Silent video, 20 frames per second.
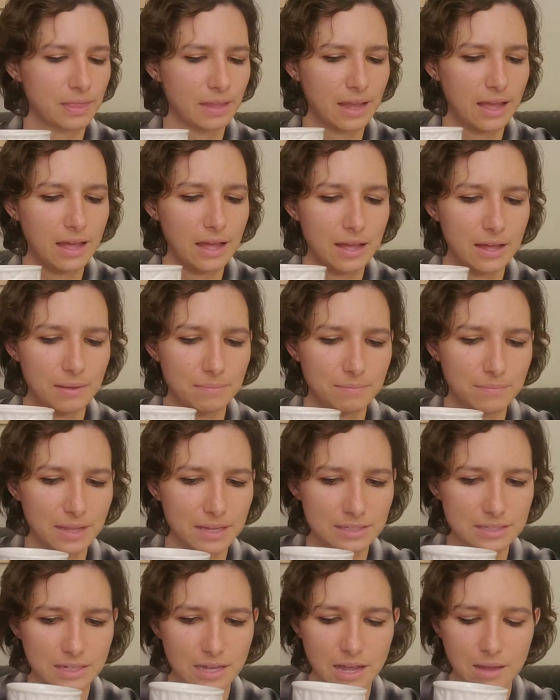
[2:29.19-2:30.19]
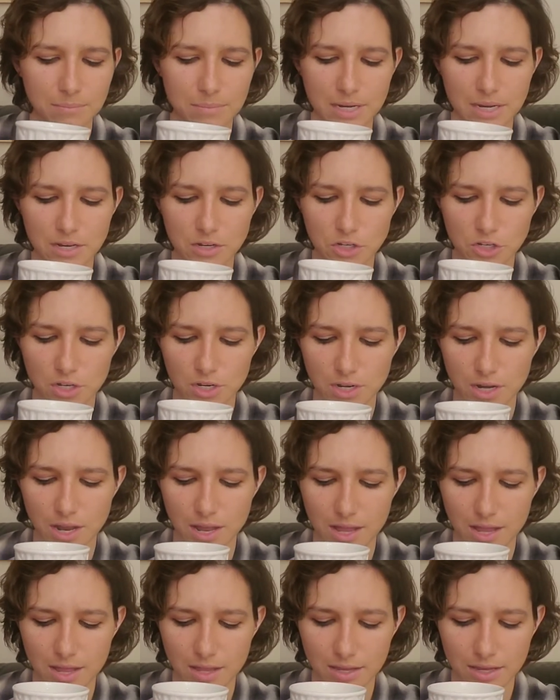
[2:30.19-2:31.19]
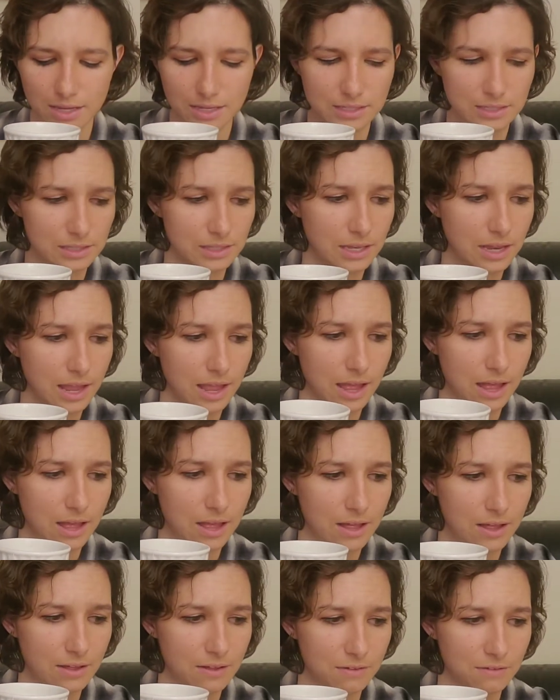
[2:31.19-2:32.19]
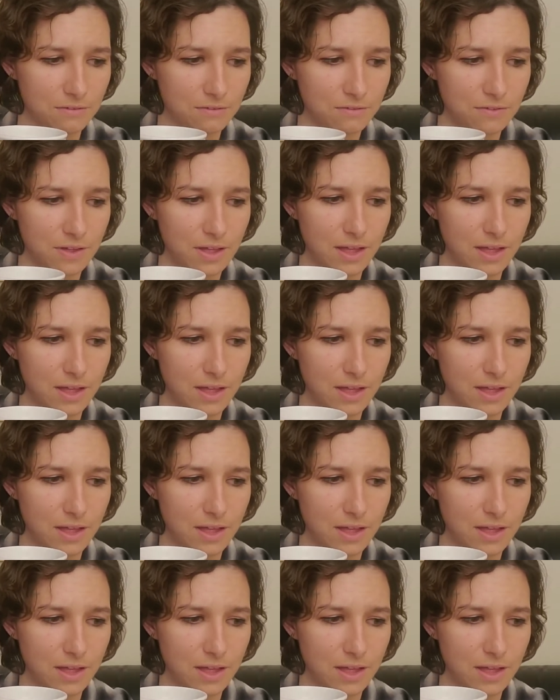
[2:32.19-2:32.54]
It's a combination of